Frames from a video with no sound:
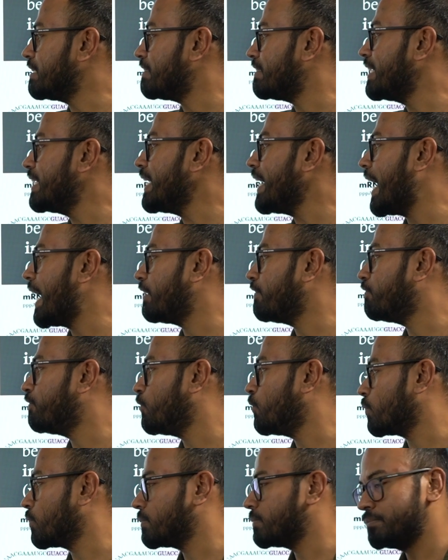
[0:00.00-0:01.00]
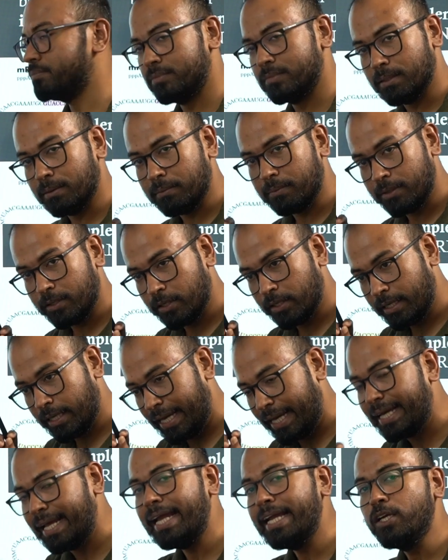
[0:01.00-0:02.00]
3 and 4.
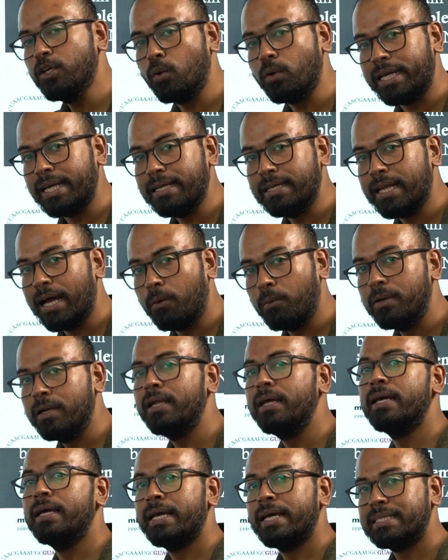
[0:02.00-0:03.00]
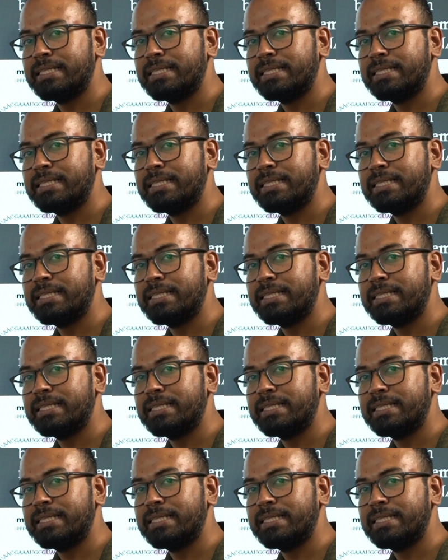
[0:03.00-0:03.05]
Again note it down,